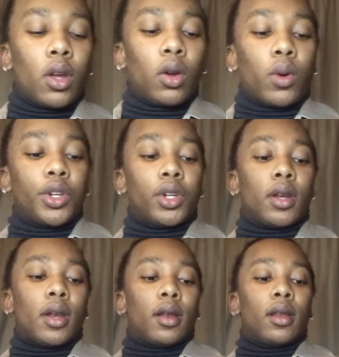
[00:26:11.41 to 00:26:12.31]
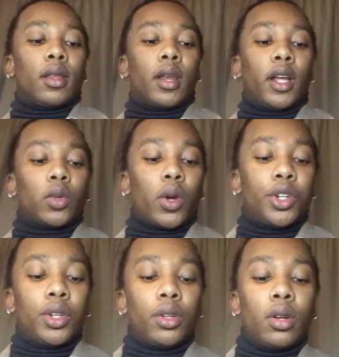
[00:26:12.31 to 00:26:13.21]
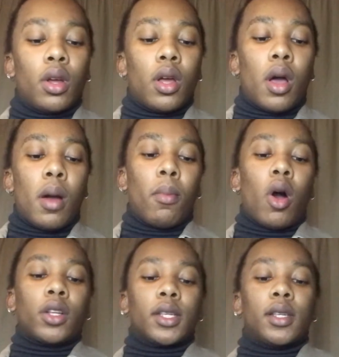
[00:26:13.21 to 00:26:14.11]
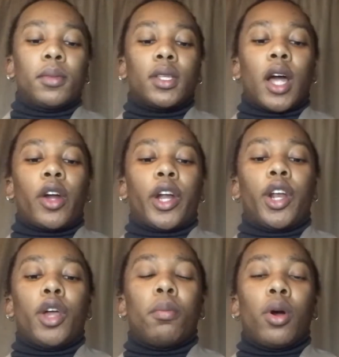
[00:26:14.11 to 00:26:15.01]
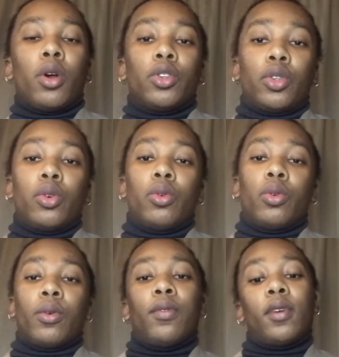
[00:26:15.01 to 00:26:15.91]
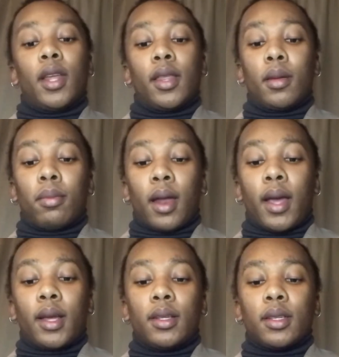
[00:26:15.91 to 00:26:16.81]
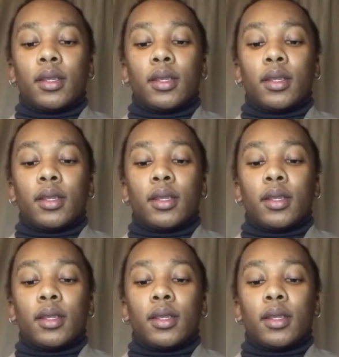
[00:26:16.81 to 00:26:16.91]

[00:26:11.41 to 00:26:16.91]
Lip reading: The next question. Marxism is directly opposed to, fill in the blanks,